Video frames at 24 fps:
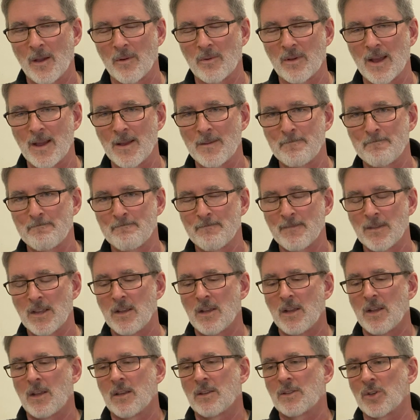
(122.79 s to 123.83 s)
Okay?
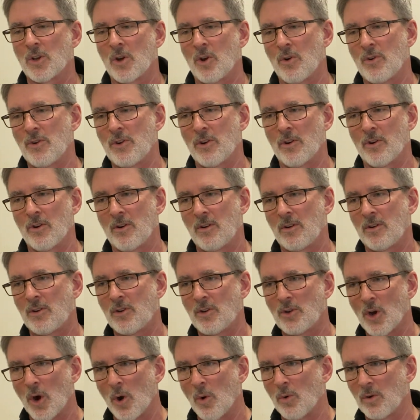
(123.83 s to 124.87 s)
So your
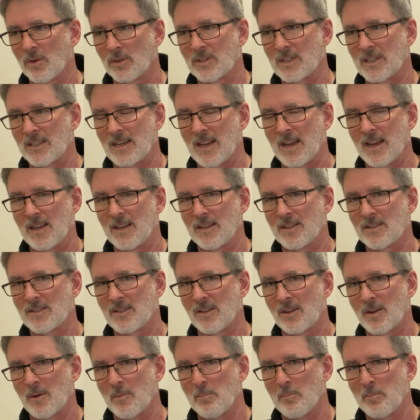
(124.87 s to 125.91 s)
goal today is to
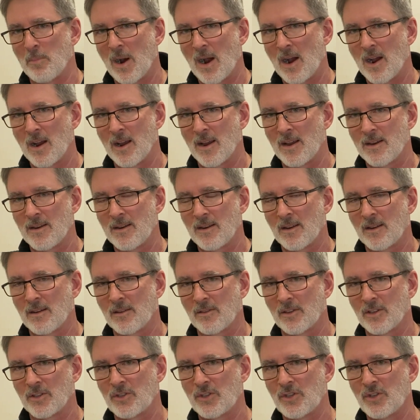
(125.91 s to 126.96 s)
combine
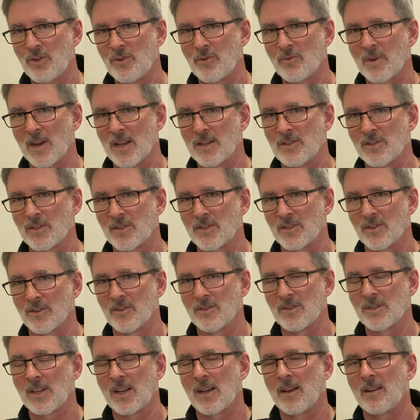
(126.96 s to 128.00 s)
the 2
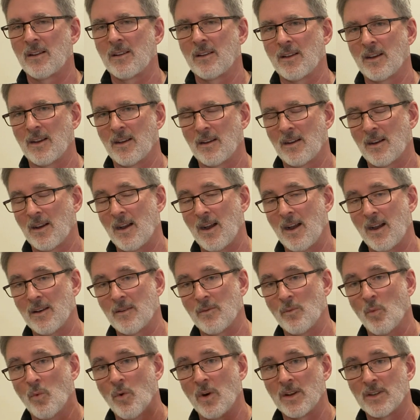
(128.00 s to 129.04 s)
registers
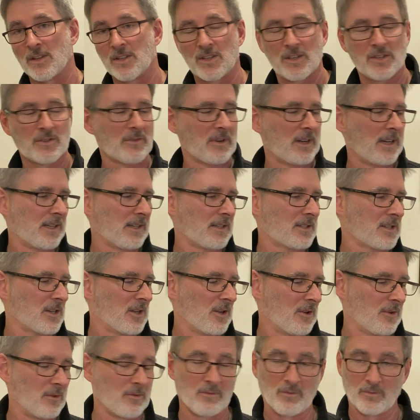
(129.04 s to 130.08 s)
on one string.
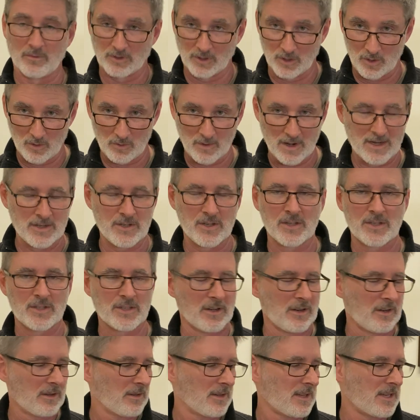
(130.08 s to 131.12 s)
So low
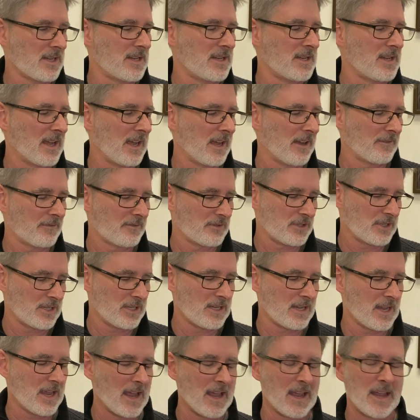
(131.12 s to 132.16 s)
register, E, F,
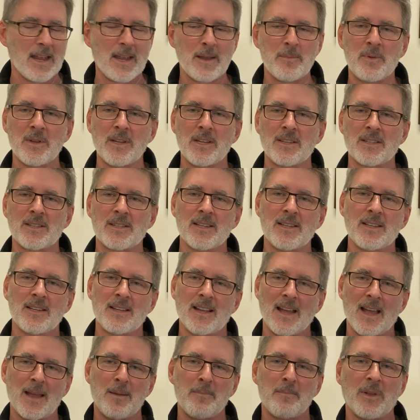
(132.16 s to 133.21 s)
G, A, B, C,
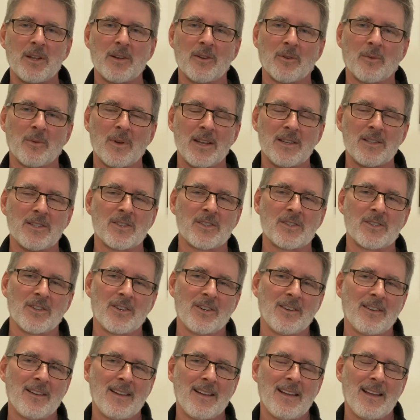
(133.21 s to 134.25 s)
and middle
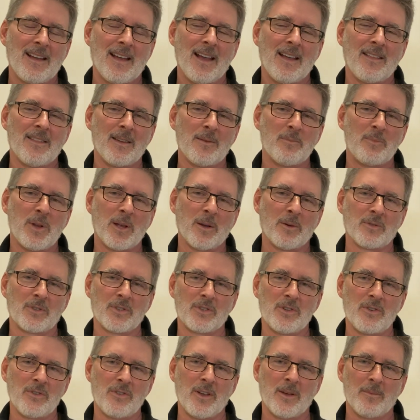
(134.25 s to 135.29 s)
register, and then be able to
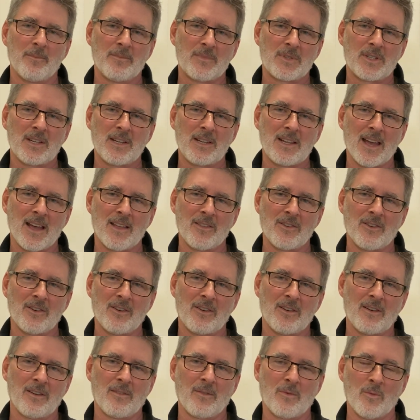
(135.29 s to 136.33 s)
do them
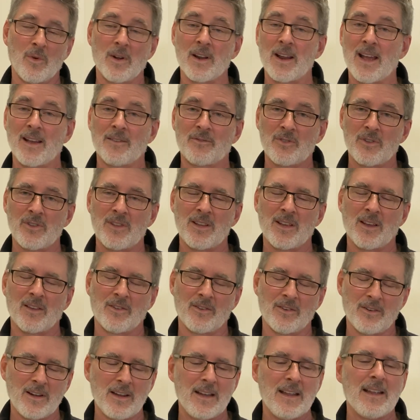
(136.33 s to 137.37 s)
together, one after the
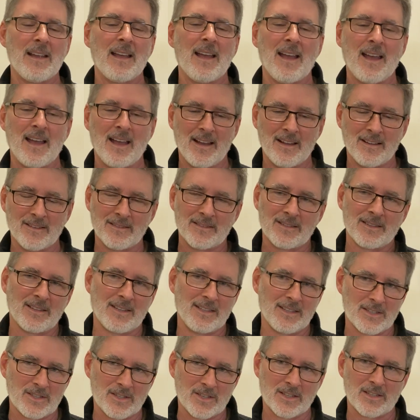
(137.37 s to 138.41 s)
other, and
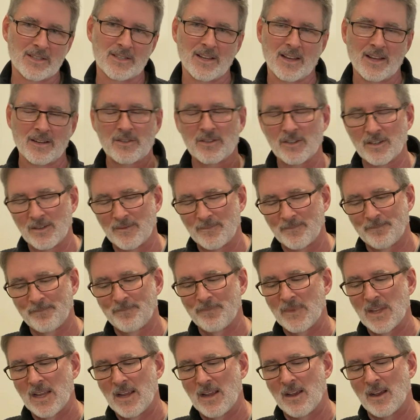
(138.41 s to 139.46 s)
in succession,
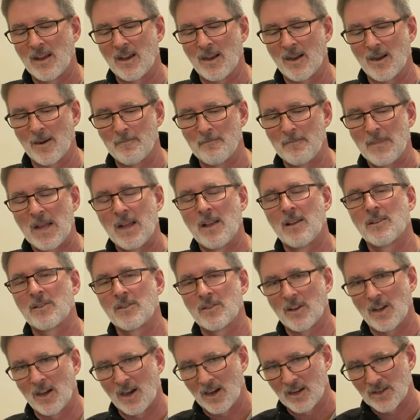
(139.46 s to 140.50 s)

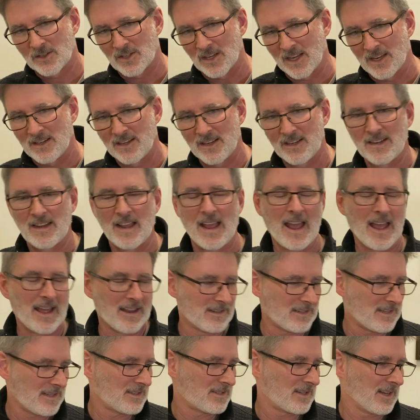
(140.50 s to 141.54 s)
ascending and
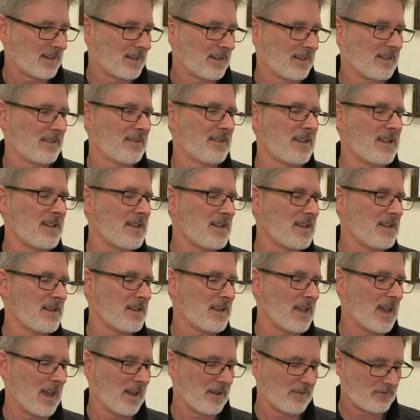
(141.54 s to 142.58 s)
descending. E,
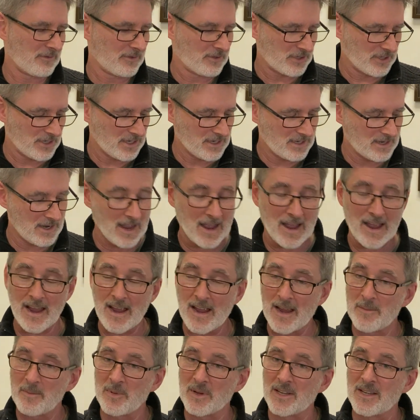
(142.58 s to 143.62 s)
F, G,
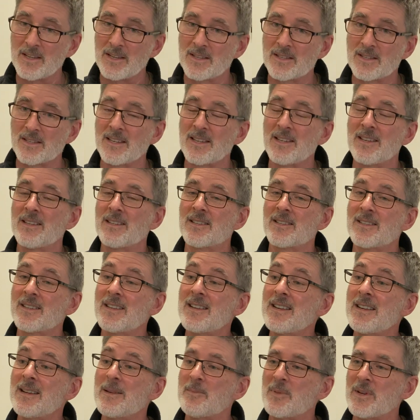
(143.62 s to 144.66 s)
A, B, C,
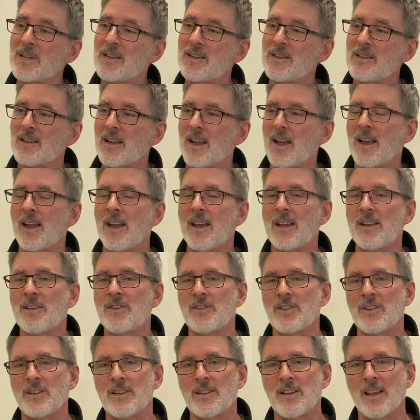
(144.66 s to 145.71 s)
C, B, A,
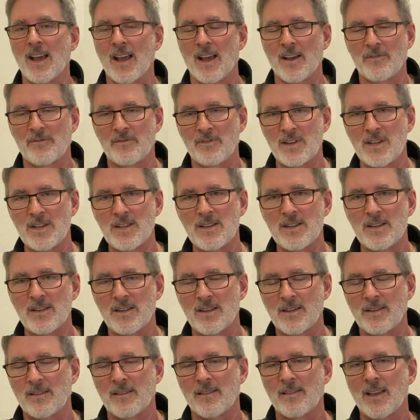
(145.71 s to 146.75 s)
G, F,
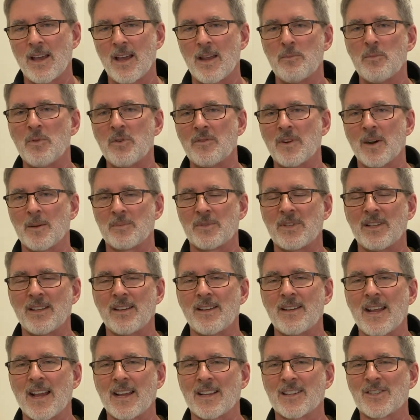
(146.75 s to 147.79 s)
E. Then move up to the
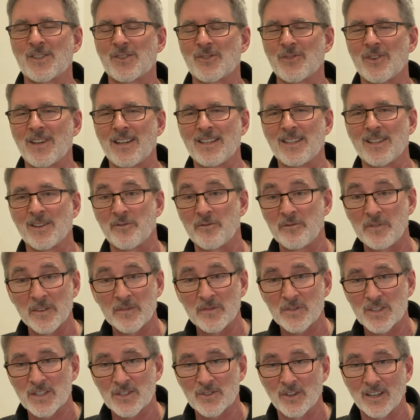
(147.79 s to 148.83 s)
next string, the
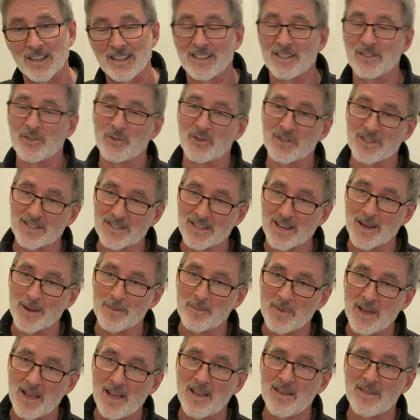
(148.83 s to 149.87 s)
5th string, and do the
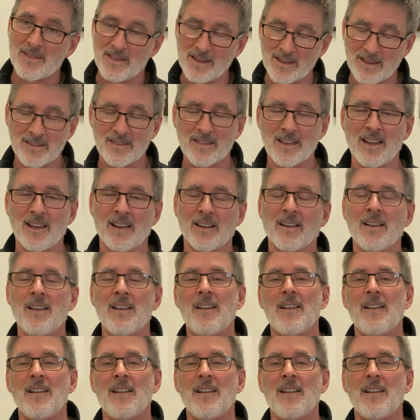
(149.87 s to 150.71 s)
same thing there.